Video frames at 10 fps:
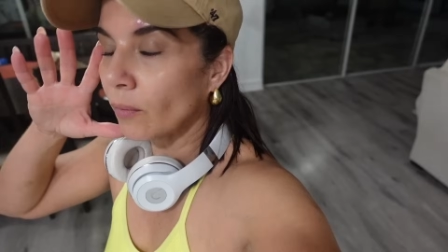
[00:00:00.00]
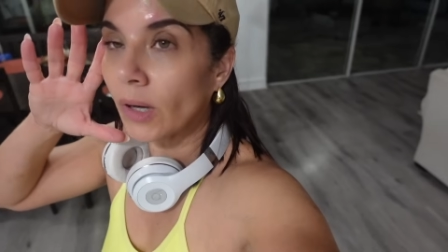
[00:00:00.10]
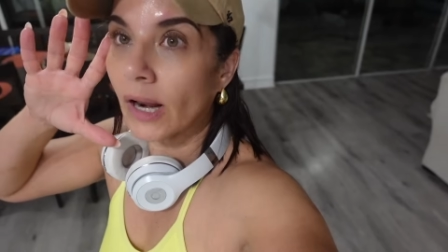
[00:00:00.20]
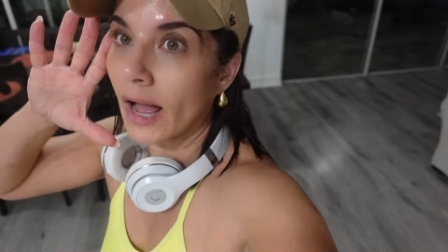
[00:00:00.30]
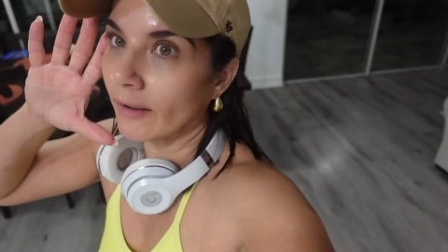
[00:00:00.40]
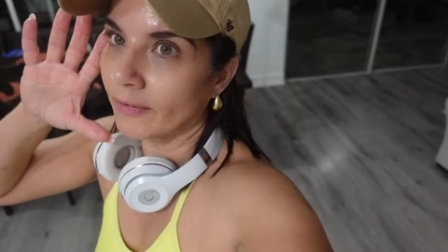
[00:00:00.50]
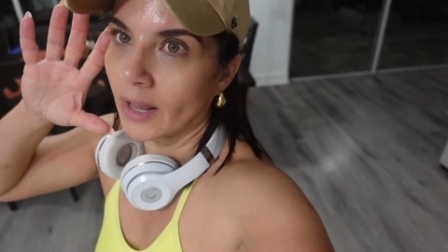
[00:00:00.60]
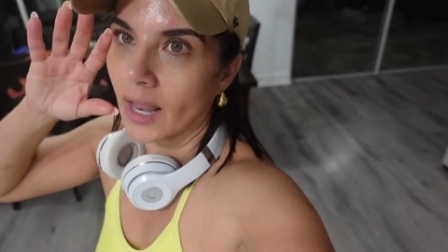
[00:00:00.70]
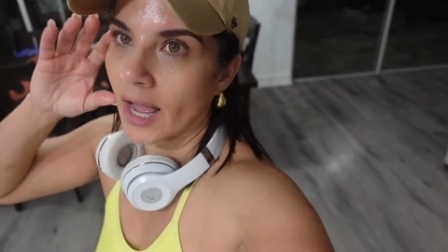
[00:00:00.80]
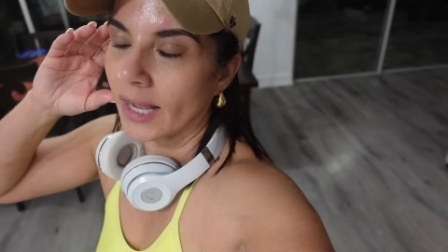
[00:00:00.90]
We laugh a
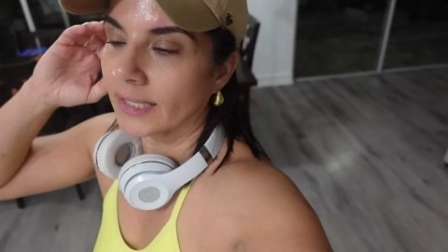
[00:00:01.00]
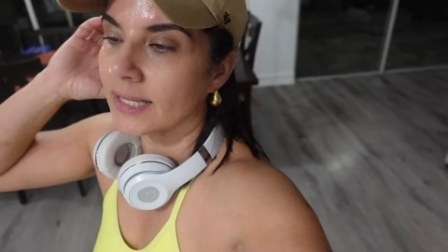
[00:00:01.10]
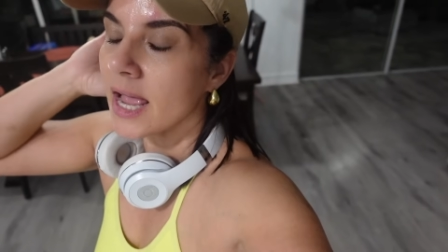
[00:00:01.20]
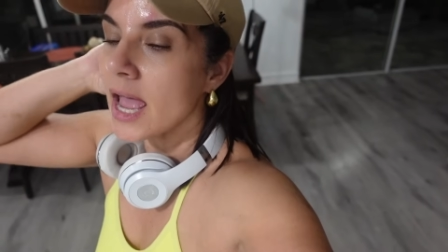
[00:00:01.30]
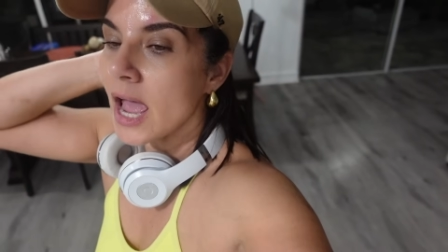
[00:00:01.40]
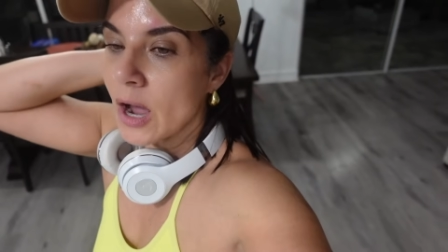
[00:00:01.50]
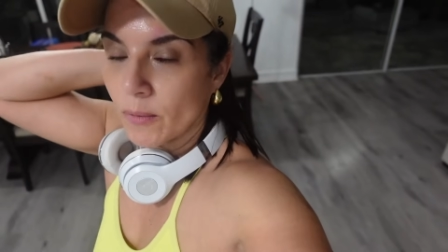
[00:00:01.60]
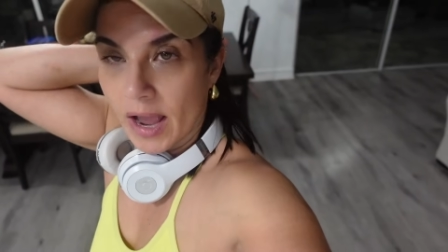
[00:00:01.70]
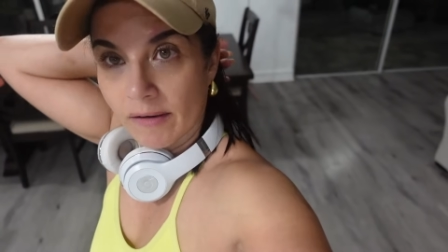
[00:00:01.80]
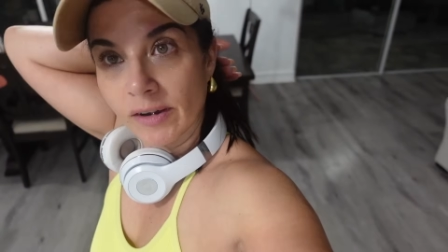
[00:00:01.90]
lot
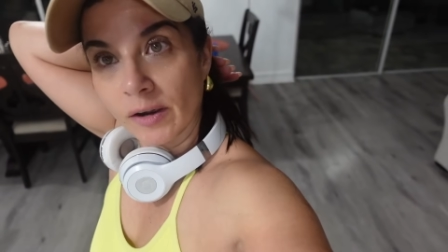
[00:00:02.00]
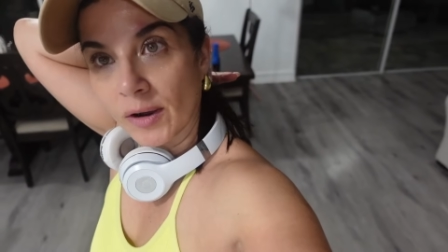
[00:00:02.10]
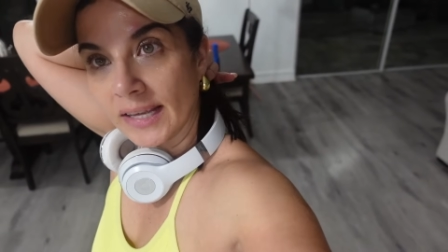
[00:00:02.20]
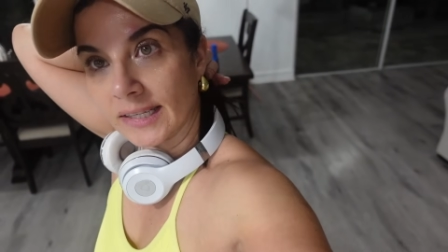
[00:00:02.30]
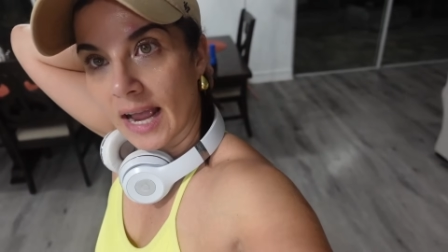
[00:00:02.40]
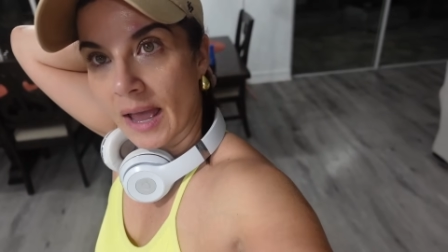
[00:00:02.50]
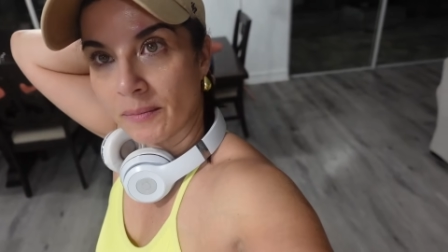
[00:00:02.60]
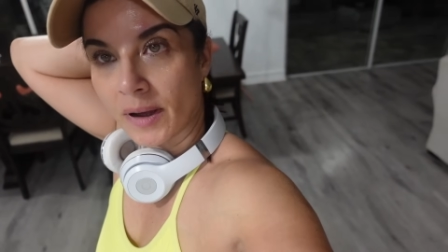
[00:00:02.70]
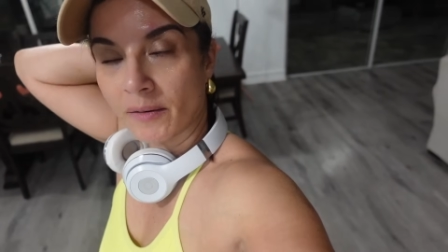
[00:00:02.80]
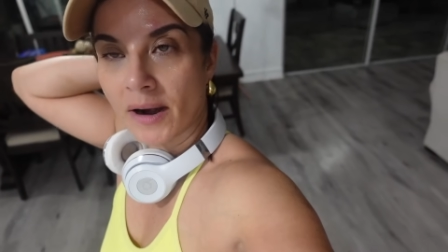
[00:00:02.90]
we have a great
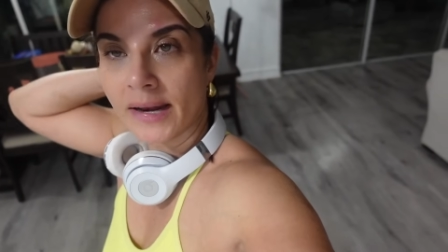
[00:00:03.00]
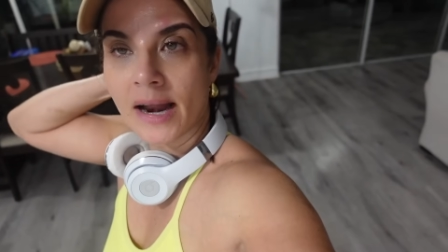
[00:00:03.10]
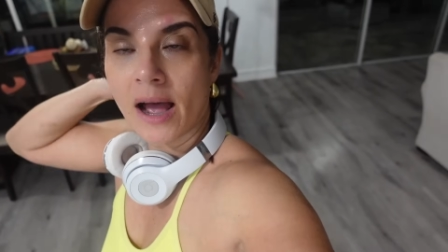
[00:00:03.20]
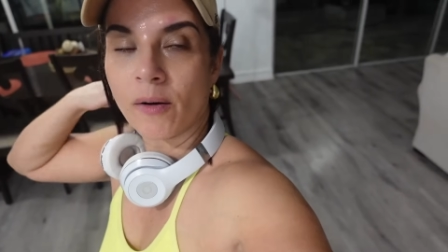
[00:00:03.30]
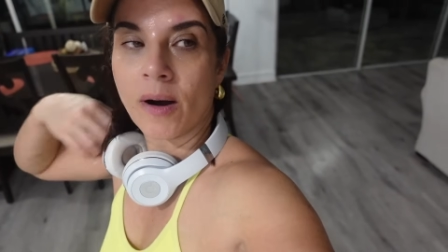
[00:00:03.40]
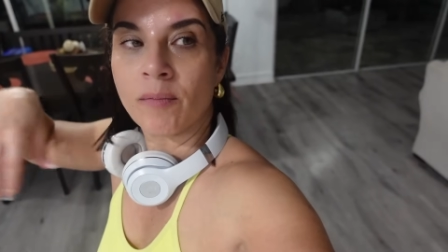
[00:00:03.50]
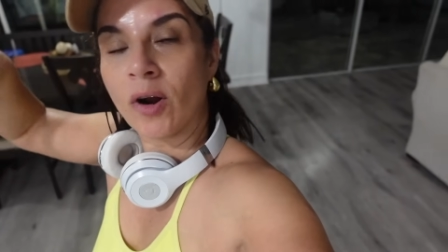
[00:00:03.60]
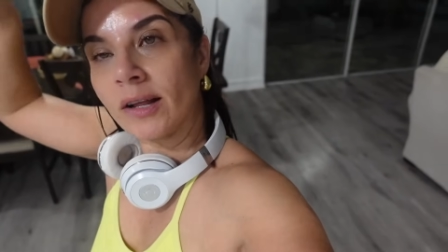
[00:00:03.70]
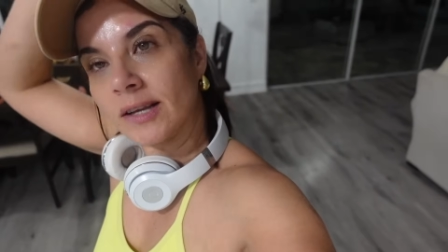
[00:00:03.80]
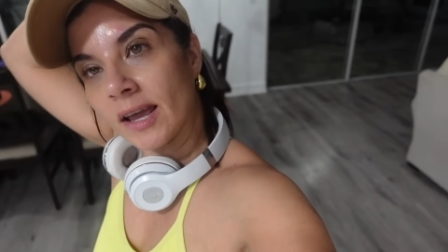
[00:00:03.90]
time. But right now, I'm
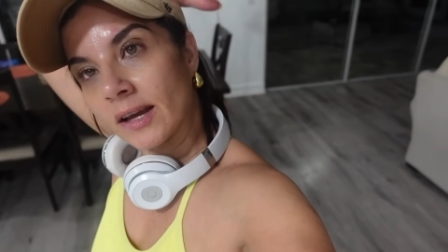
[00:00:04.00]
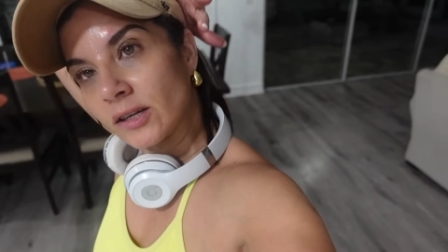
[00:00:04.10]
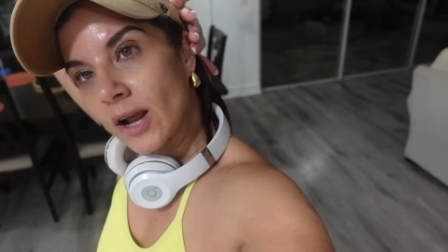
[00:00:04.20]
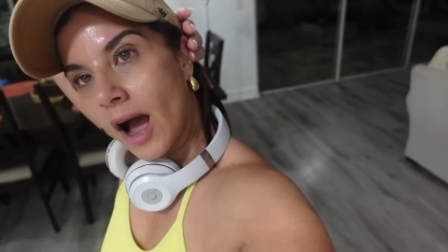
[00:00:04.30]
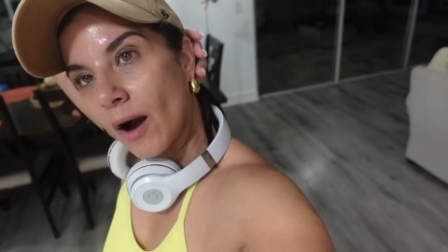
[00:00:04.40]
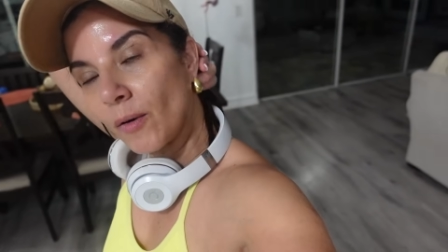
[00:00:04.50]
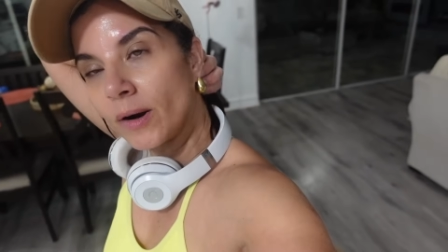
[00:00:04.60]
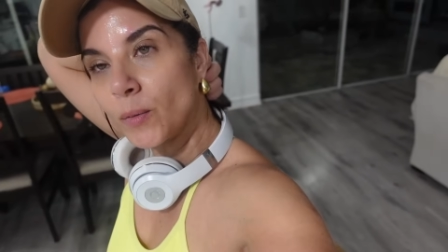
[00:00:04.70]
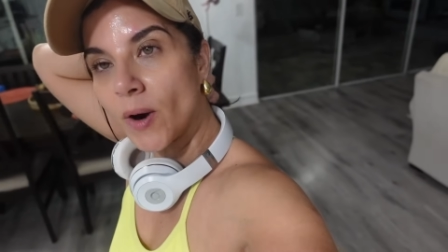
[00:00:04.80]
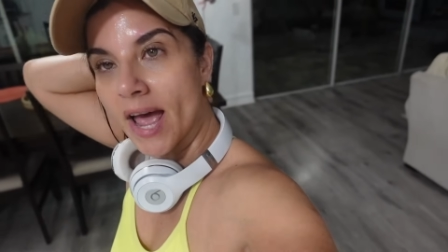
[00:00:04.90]
gonna take a
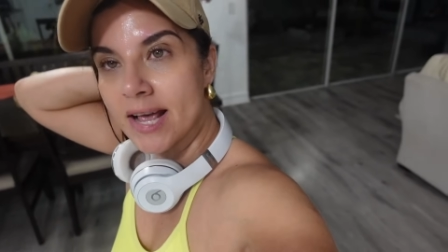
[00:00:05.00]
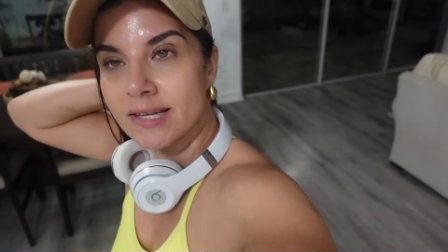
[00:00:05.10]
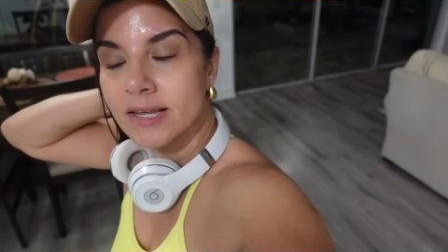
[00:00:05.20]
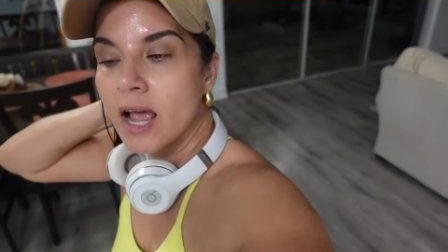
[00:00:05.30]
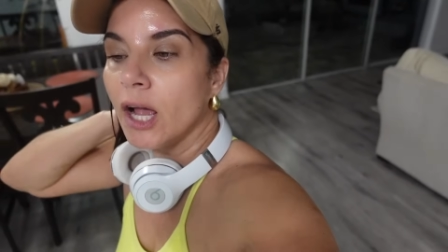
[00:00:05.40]
shower, rest.